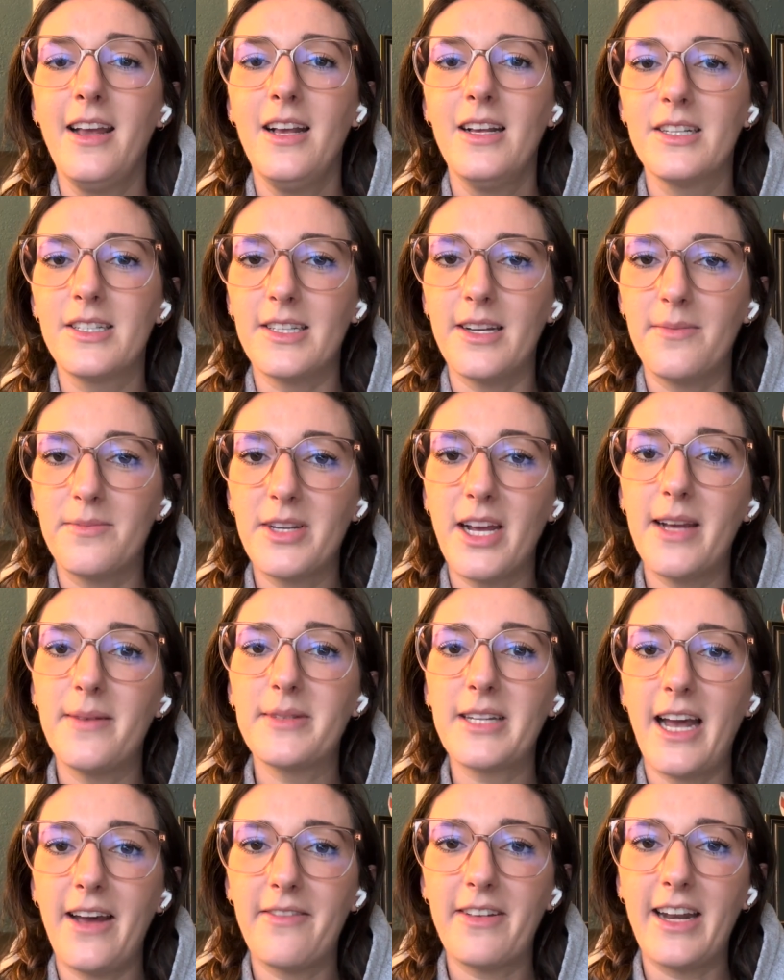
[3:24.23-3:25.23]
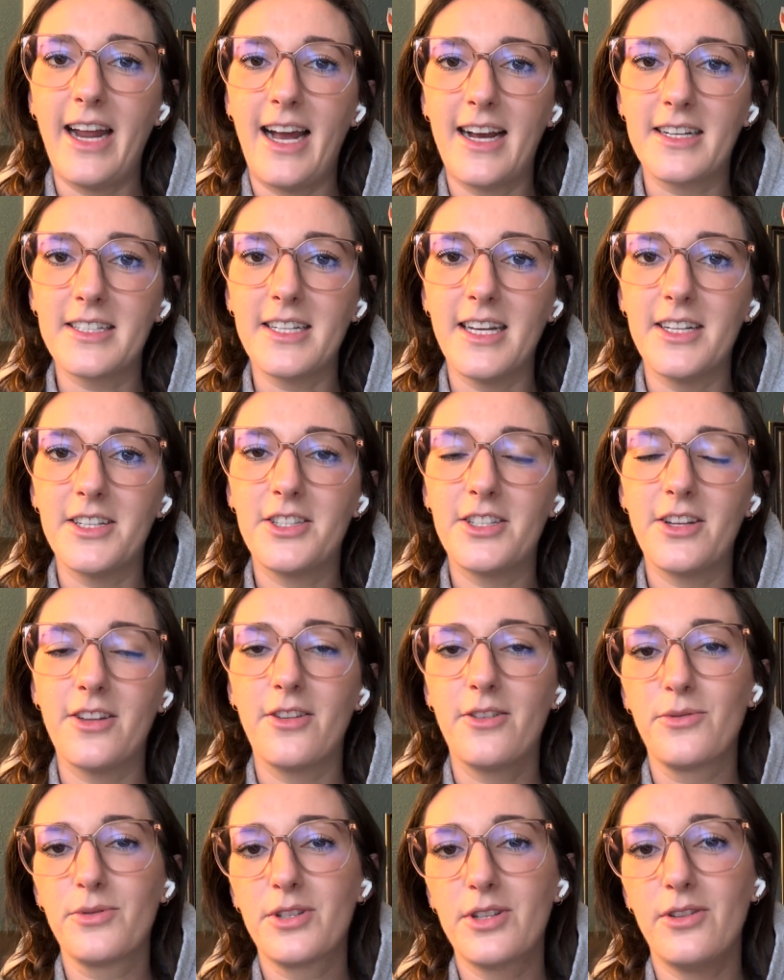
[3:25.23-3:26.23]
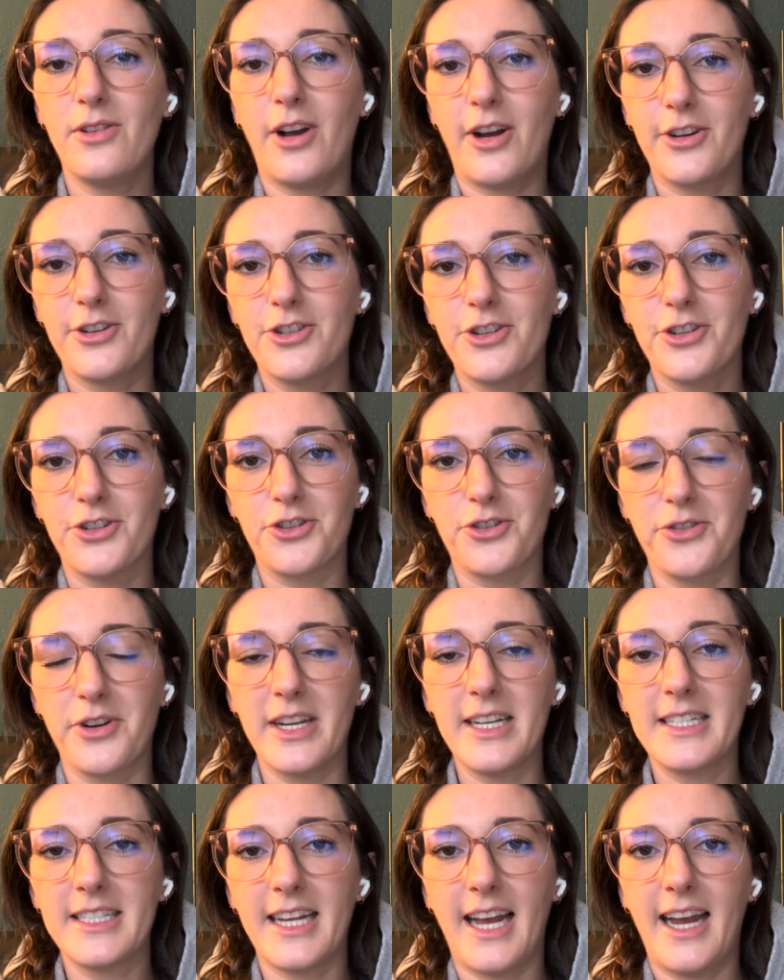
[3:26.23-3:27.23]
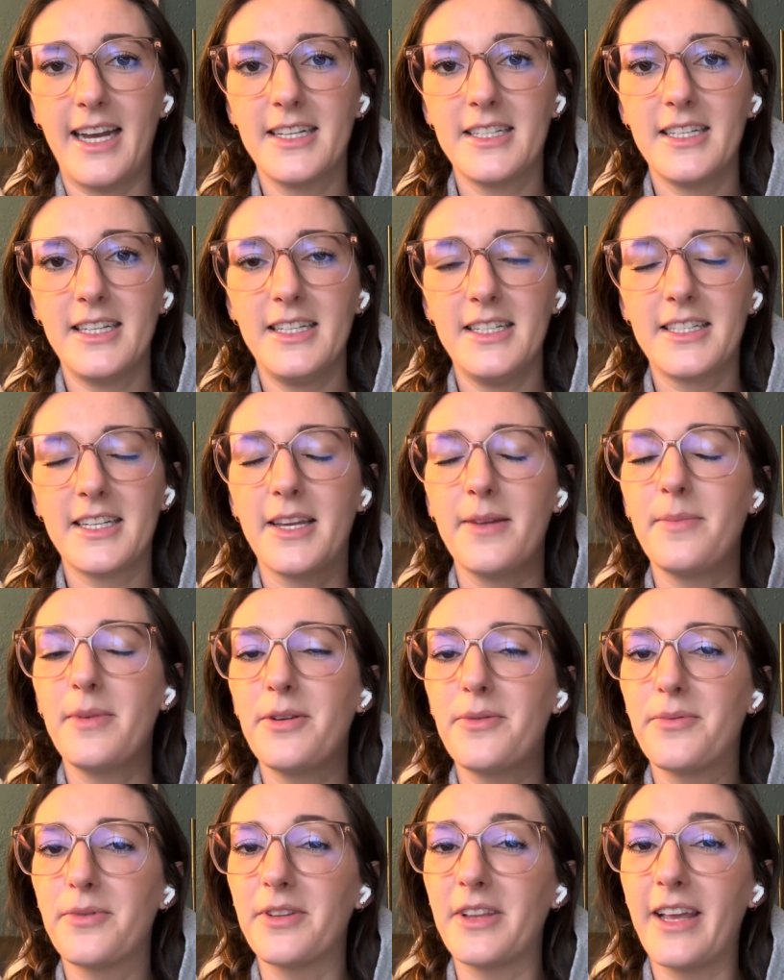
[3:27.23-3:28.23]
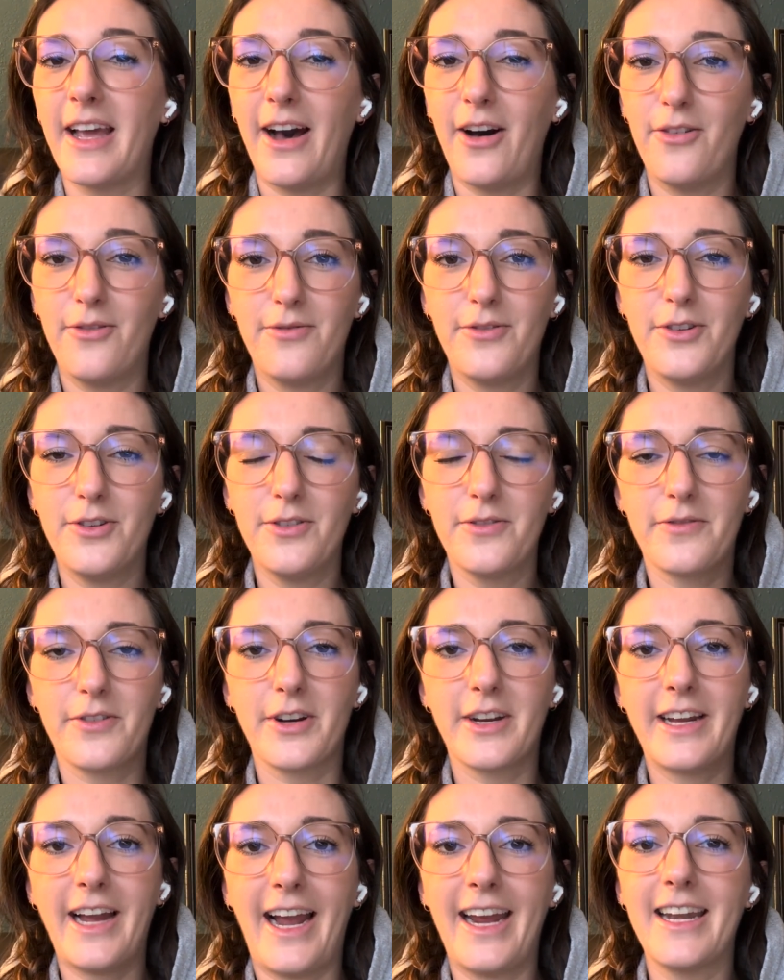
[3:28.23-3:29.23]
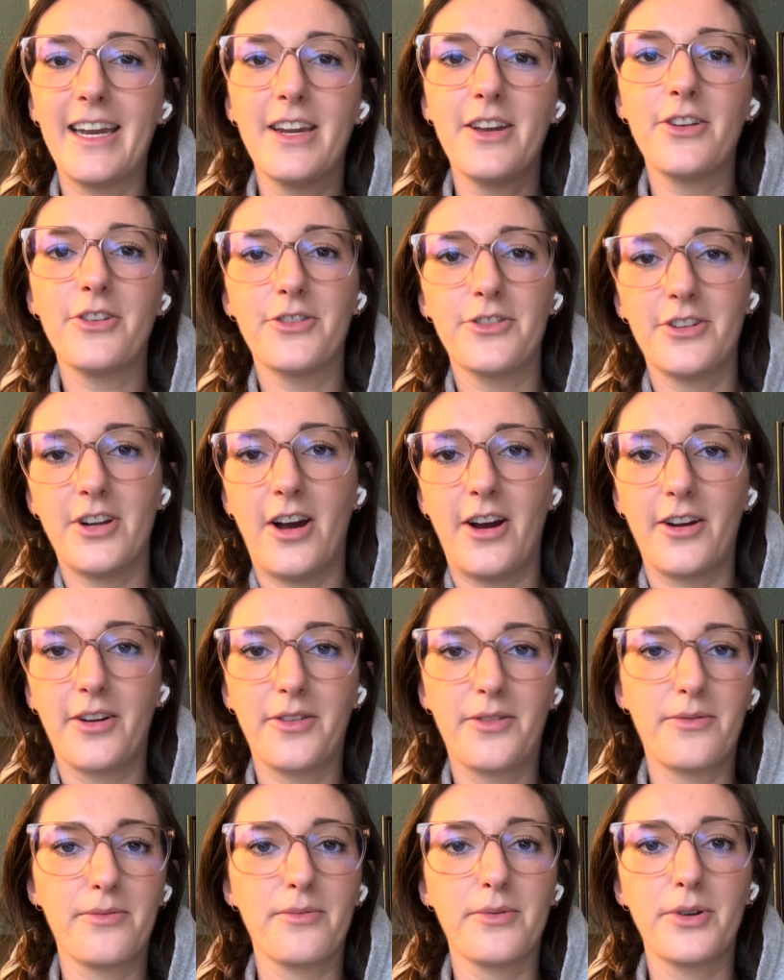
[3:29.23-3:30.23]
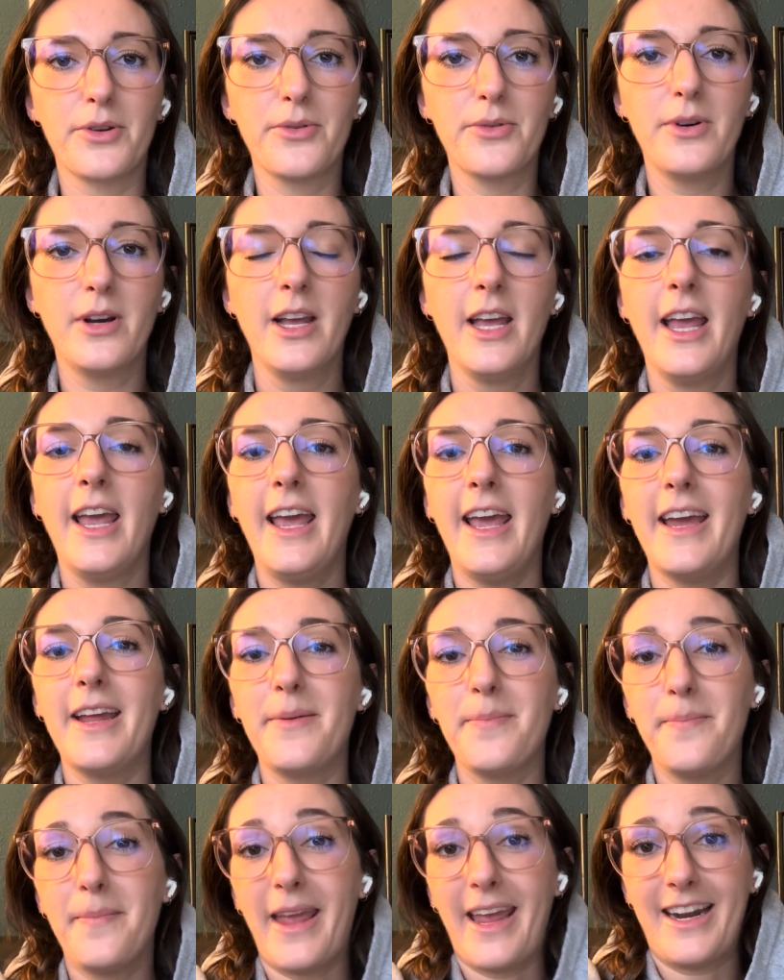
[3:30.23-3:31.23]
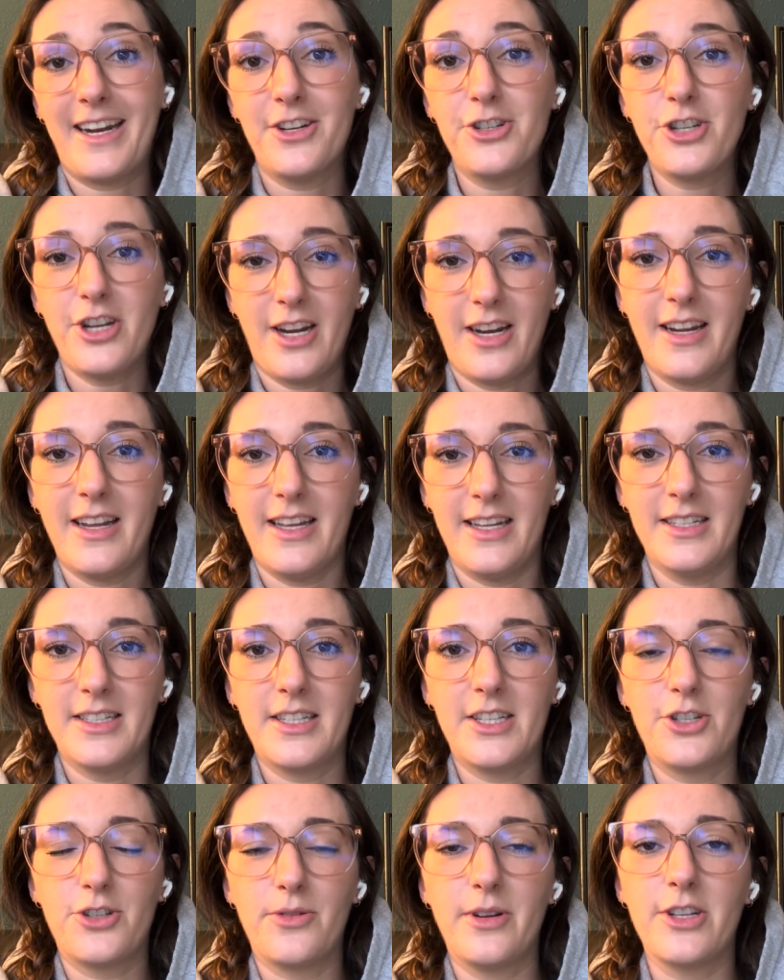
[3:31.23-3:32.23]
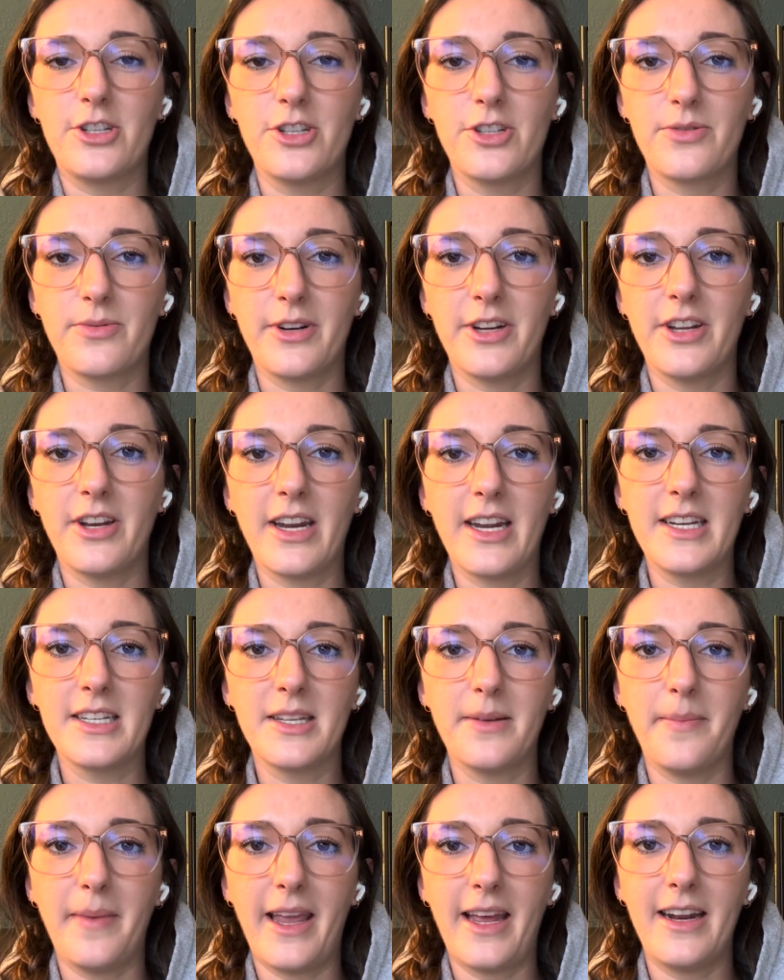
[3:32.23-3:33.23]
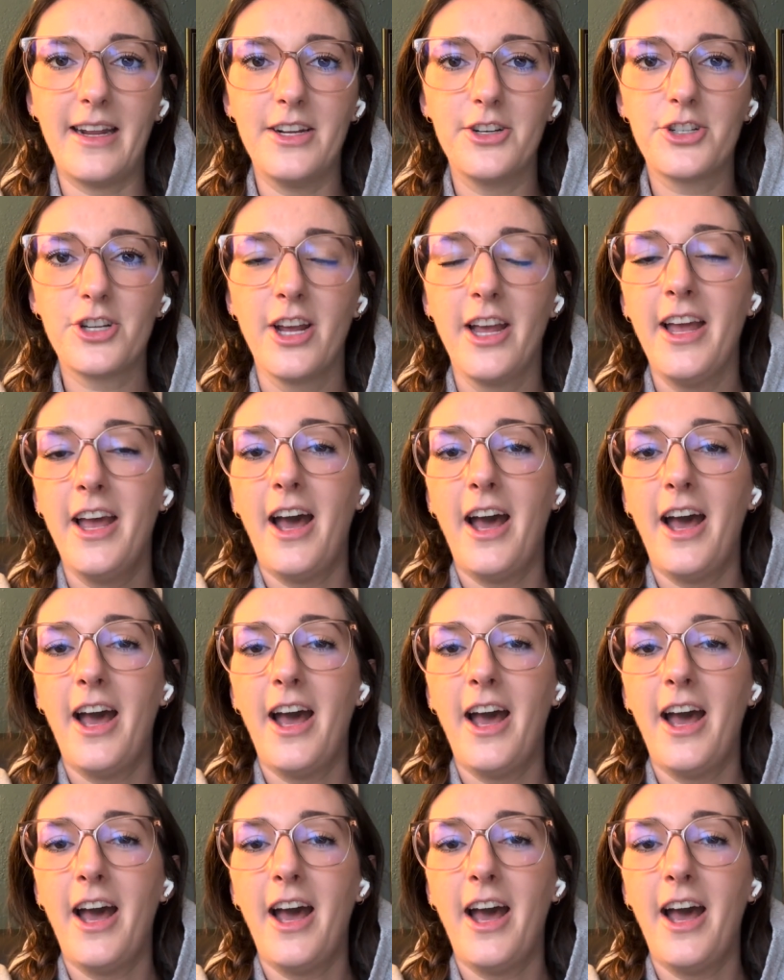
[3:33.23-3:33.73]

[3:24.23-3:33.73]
Sometimes having access to those larger treat sizes can be really helpful for guiding your dog through and managing in situations where you need to manage.